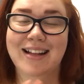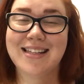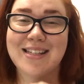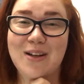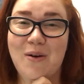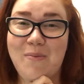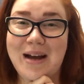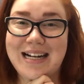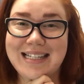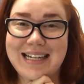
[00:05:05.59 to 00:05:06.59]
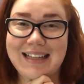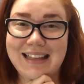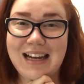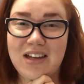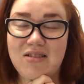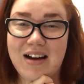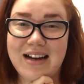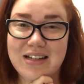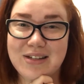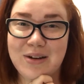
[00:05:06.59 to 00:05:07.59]
That's so amazing. Thank you
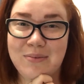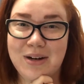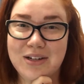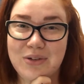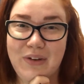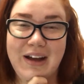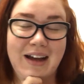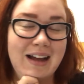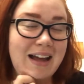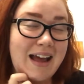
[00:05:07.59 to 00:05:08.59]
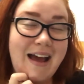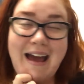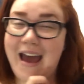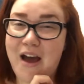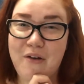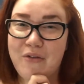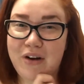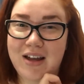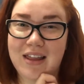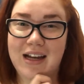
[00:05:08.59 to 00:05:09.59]
guys so much for
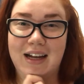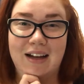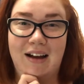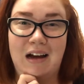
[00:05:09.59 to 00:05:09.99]
everything.